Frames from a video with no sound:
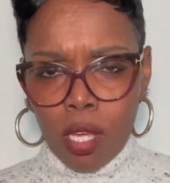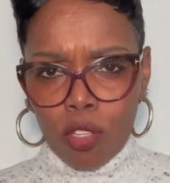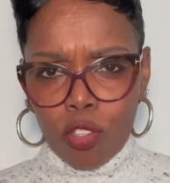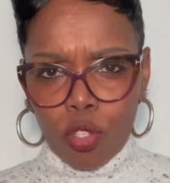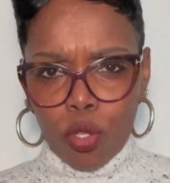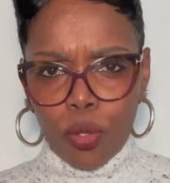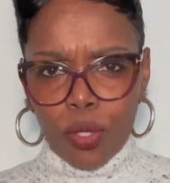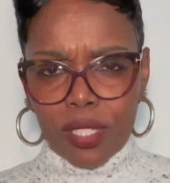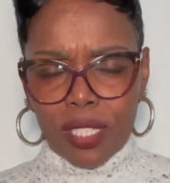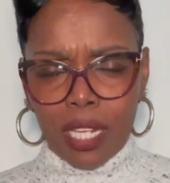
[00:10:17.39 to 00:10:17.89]

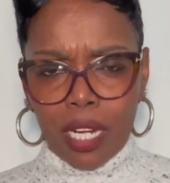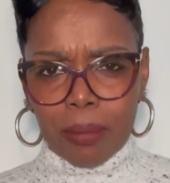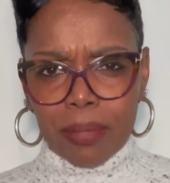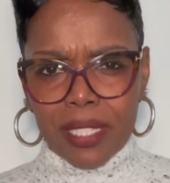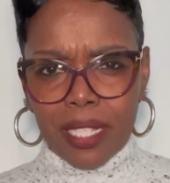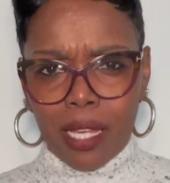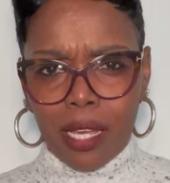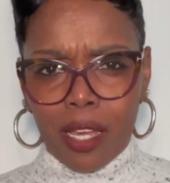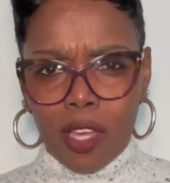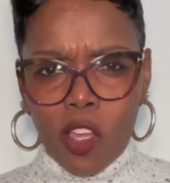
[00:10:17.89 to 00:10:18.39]
Do you see what I'm
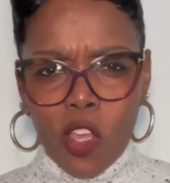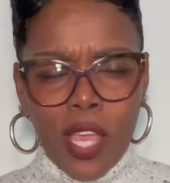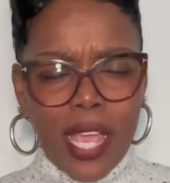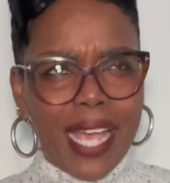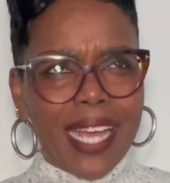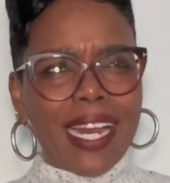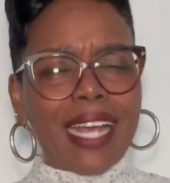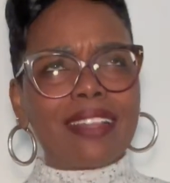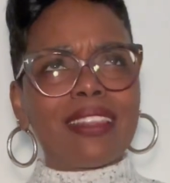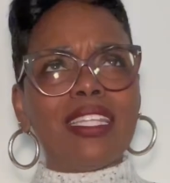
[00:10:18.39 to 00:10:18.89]
saying?
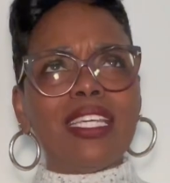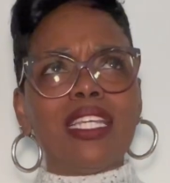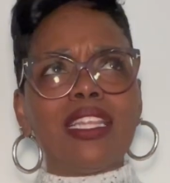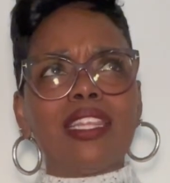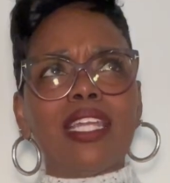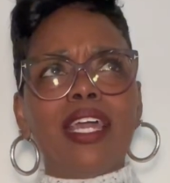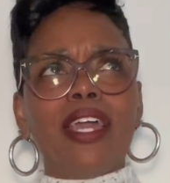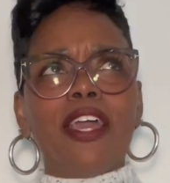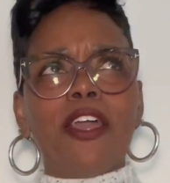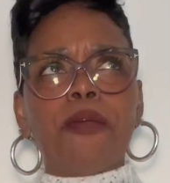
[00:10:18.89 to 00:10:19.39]
And I think
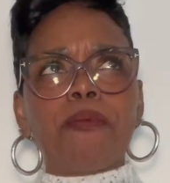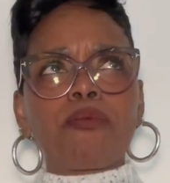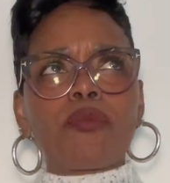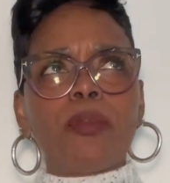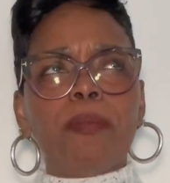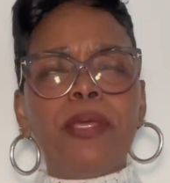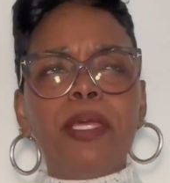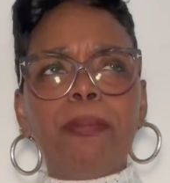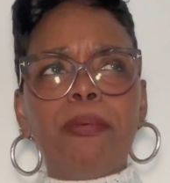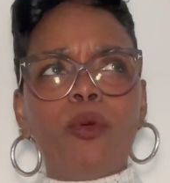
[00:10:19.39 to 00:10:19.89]
that
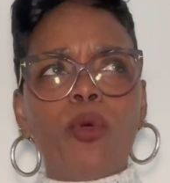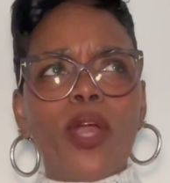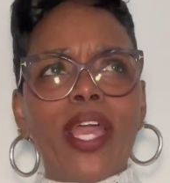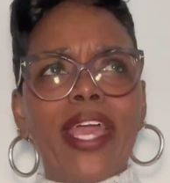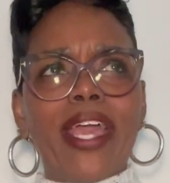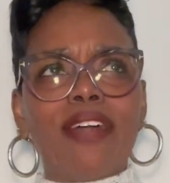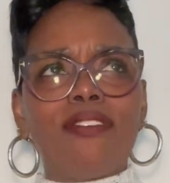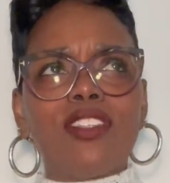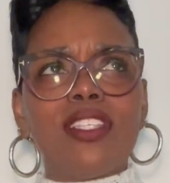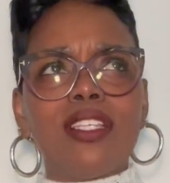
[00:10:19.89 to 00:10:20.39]
people
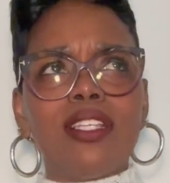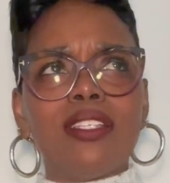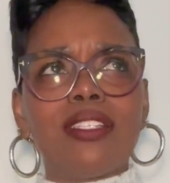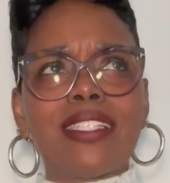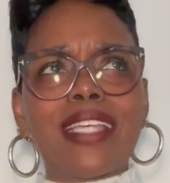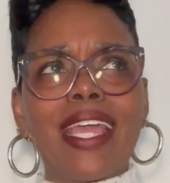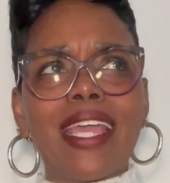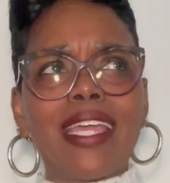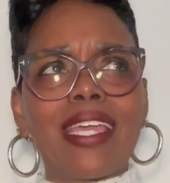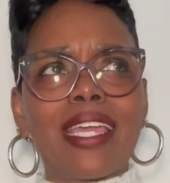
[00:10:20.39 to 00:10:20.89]
have
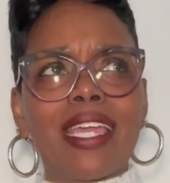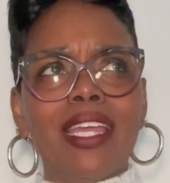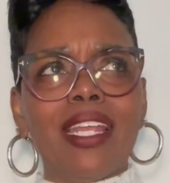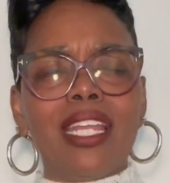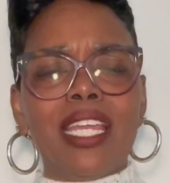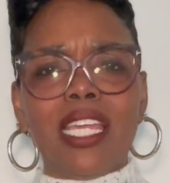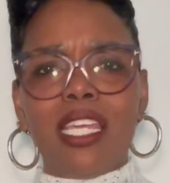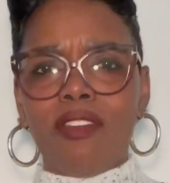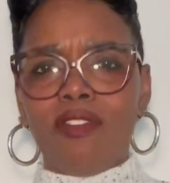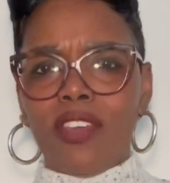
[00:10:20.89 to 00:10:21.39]
taken
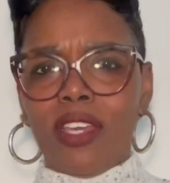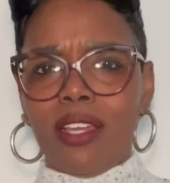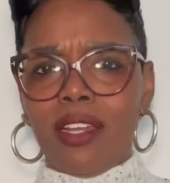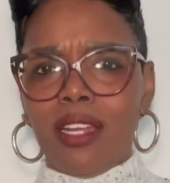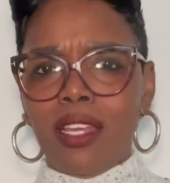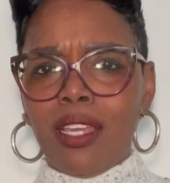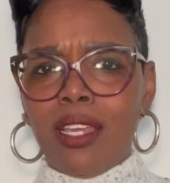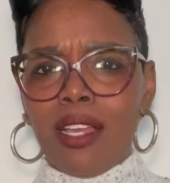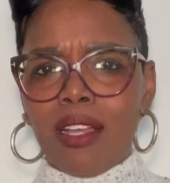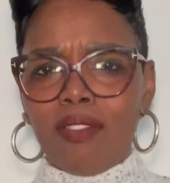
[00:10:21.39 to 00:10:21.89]

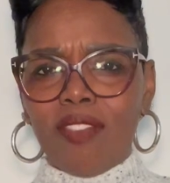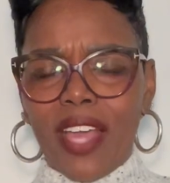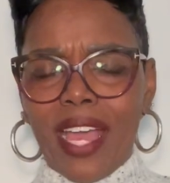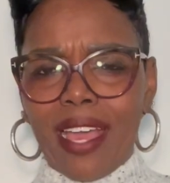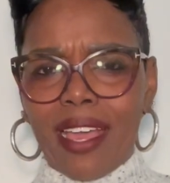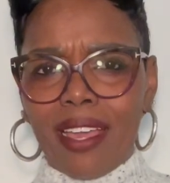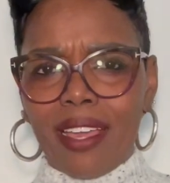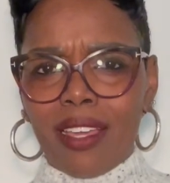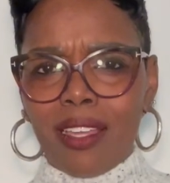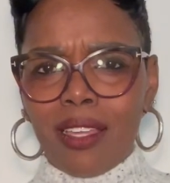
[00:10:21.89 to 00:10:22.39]
even
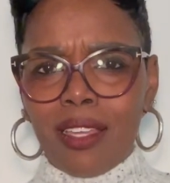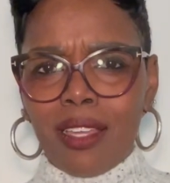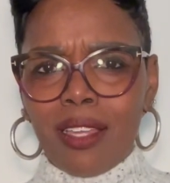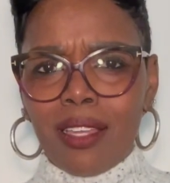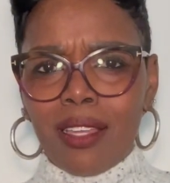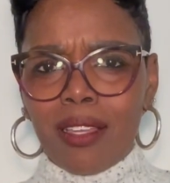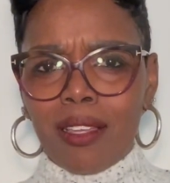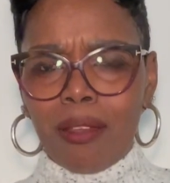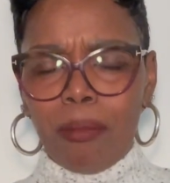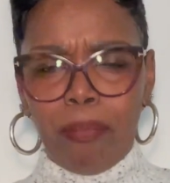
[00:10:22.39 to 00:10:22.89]
that
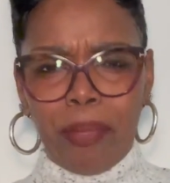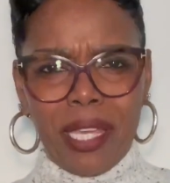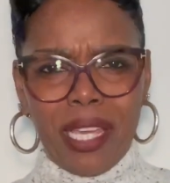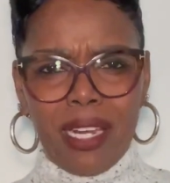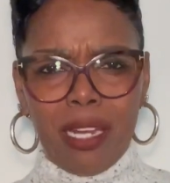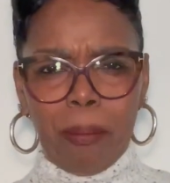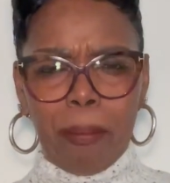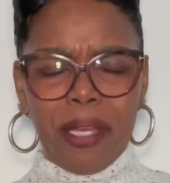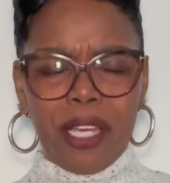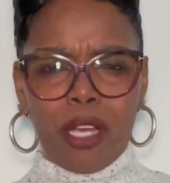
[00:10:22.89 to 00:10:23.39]
being
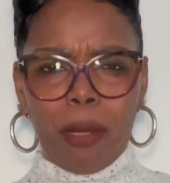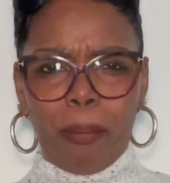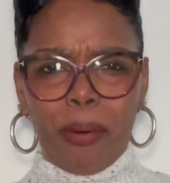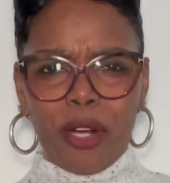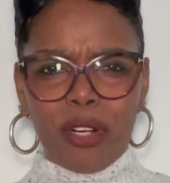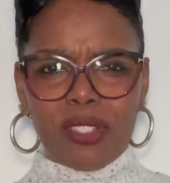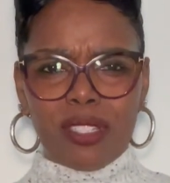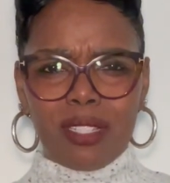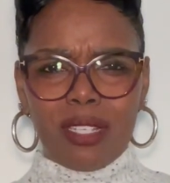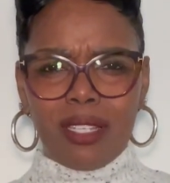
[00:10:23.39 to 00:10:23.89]
a bigger
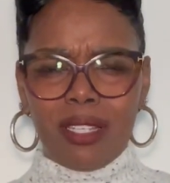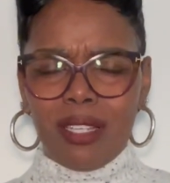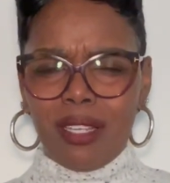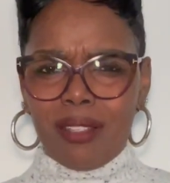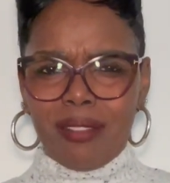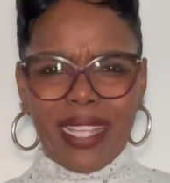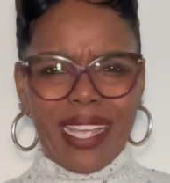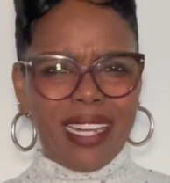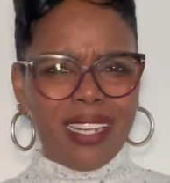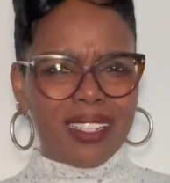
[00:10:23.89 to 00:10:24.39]
person,
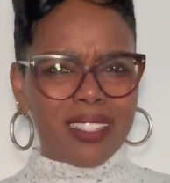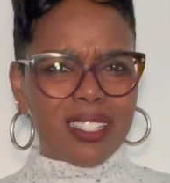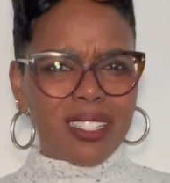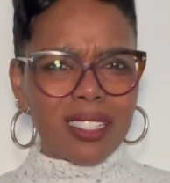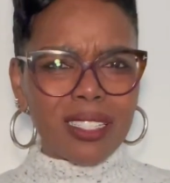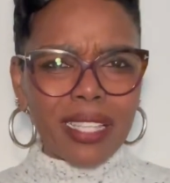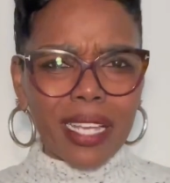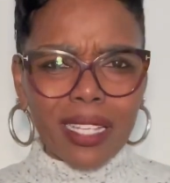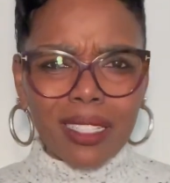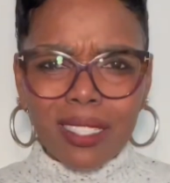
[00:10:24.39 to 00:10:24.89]
they done
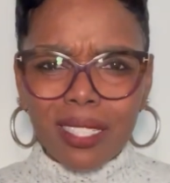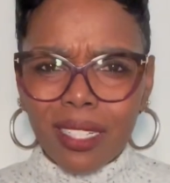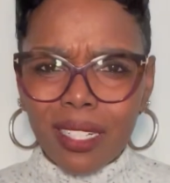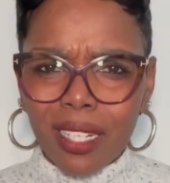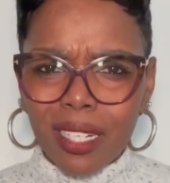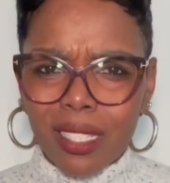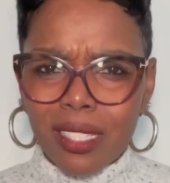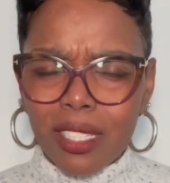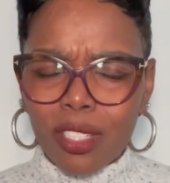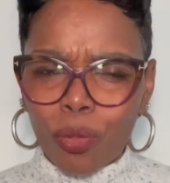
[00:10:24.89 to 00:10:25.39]
took that to the
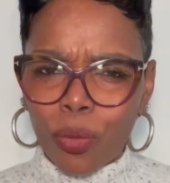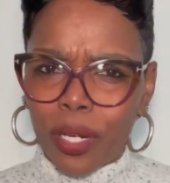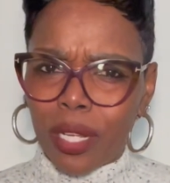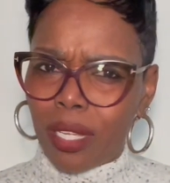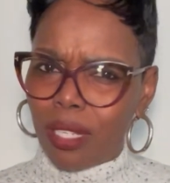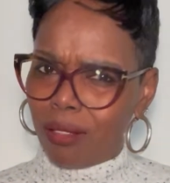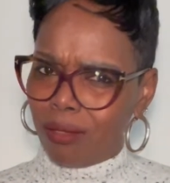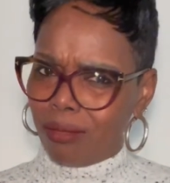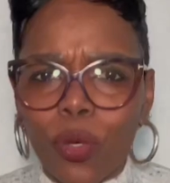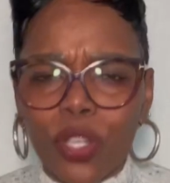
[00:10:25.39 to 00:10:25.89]

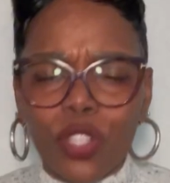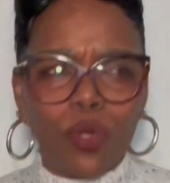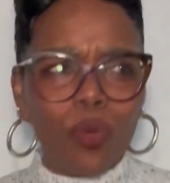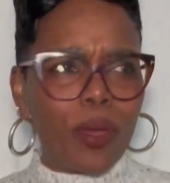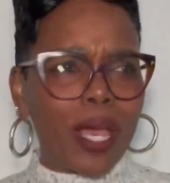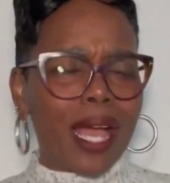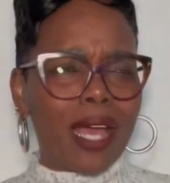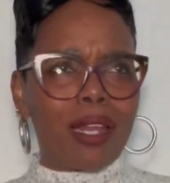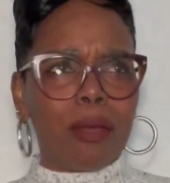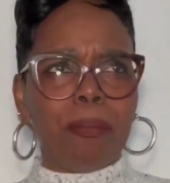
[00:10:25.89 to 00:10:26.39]
extreme. you
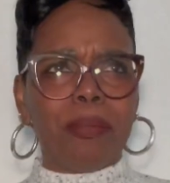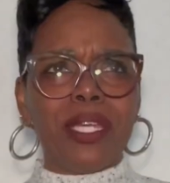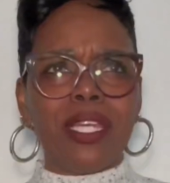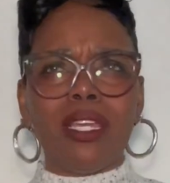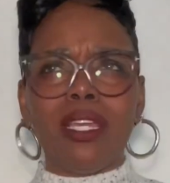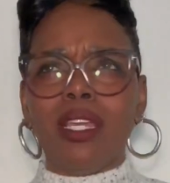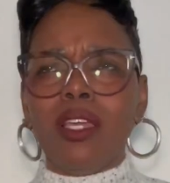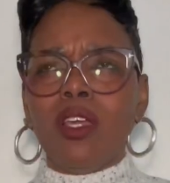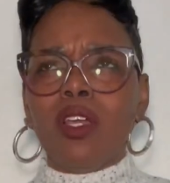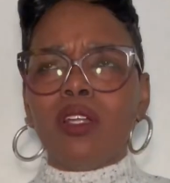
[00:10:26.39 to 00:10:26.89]
gotta
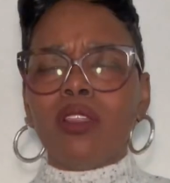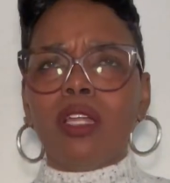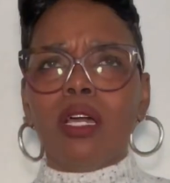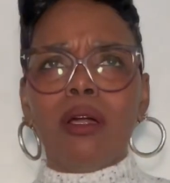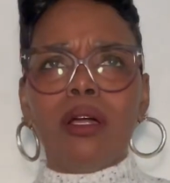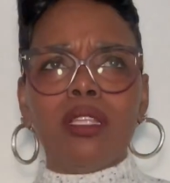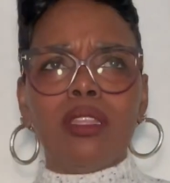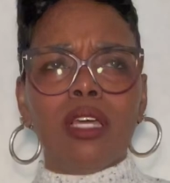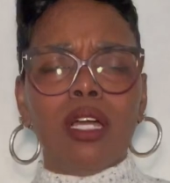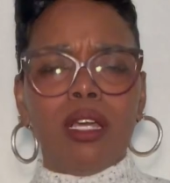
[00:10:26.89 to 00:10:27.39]
be
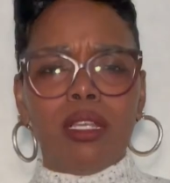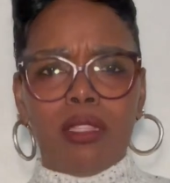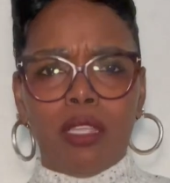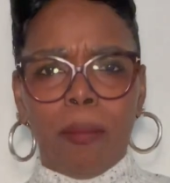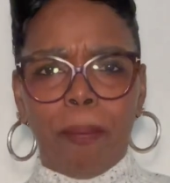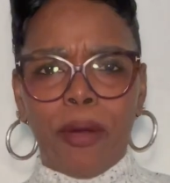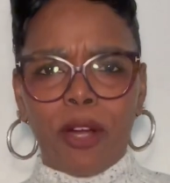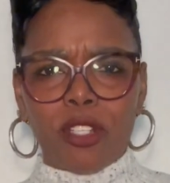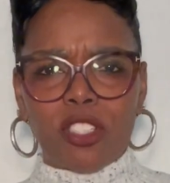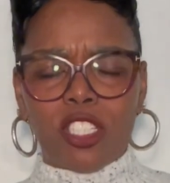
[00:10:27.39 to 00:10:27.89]
the
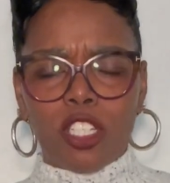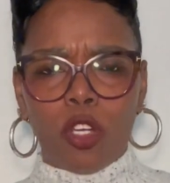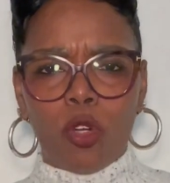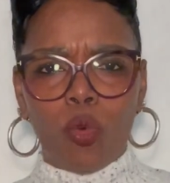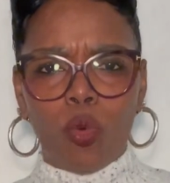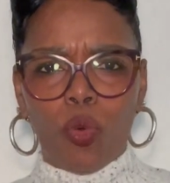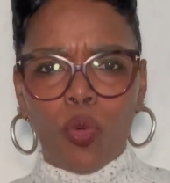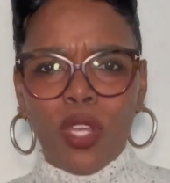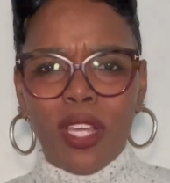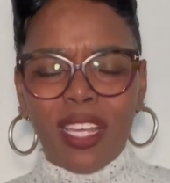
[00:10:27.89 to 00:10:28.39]
person
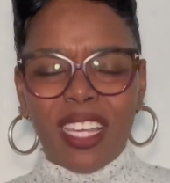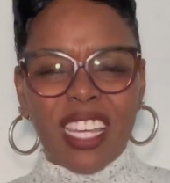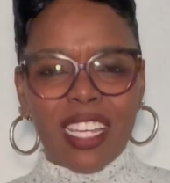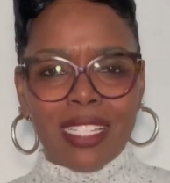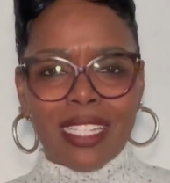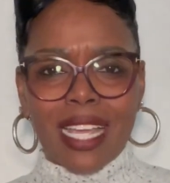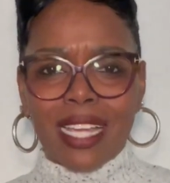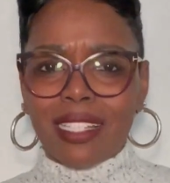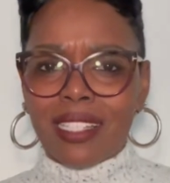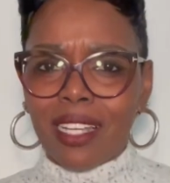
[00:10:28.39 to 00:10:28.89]
who can
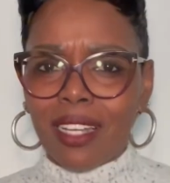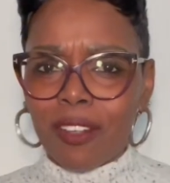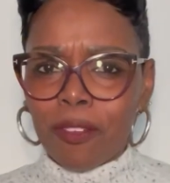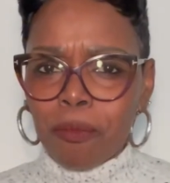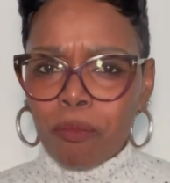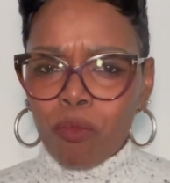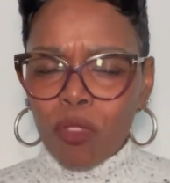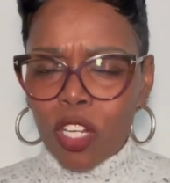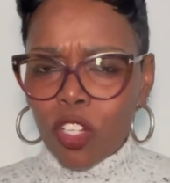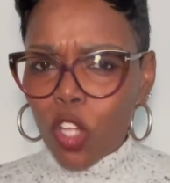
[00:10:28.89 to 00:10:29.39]
take the
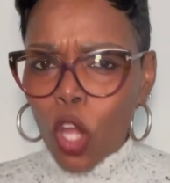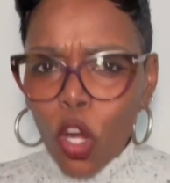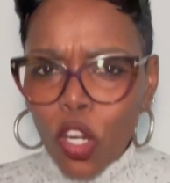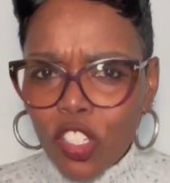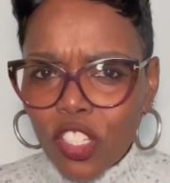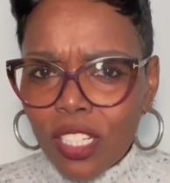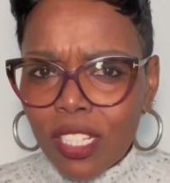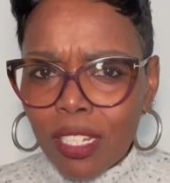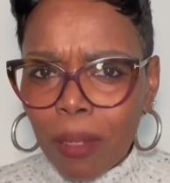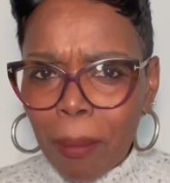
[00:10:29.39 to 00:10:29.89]

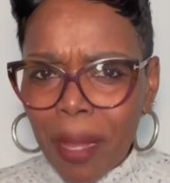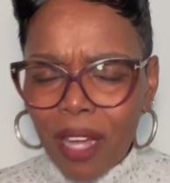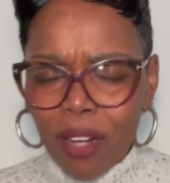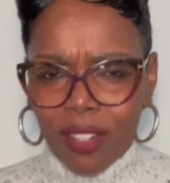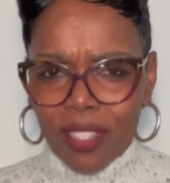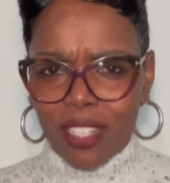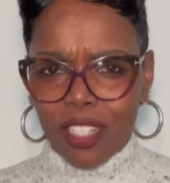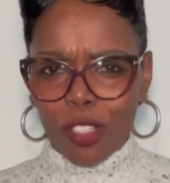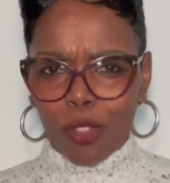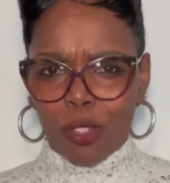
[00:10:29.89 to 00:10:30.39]
largest amount of
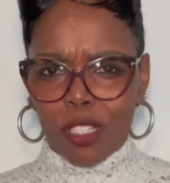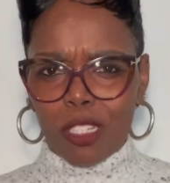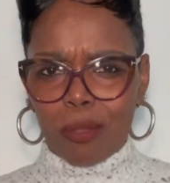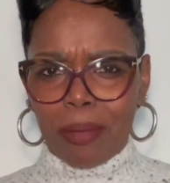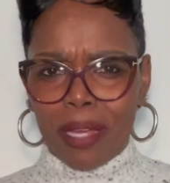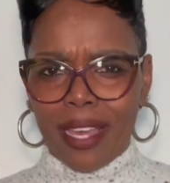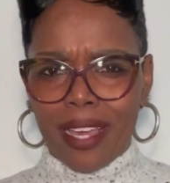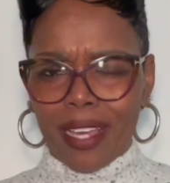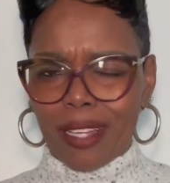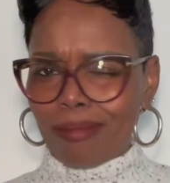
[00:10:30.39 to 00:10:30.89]

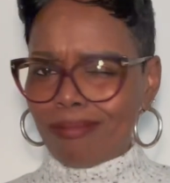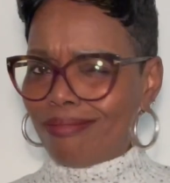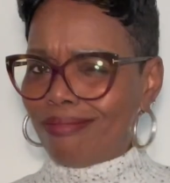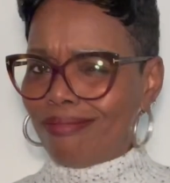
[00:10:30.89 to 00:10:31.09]
disrespect.